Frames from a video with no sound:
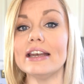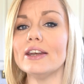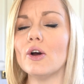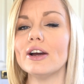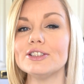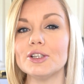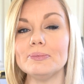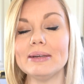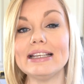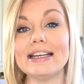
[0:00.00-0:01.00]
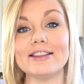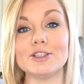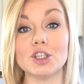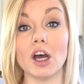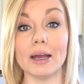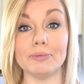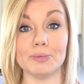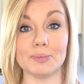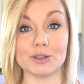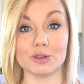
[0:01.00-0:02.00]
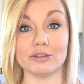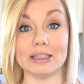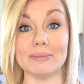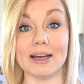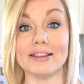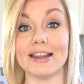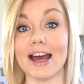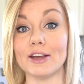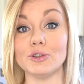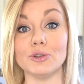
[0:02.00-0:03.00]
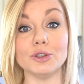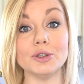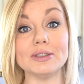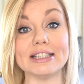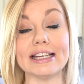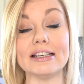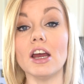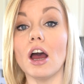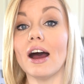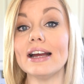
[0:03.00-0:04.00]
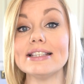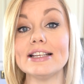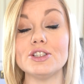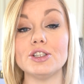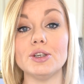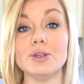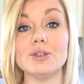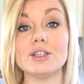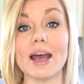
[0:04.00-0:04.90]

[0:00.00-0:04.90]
Now, I don't mean the type of buttercream that you're using. I tend to use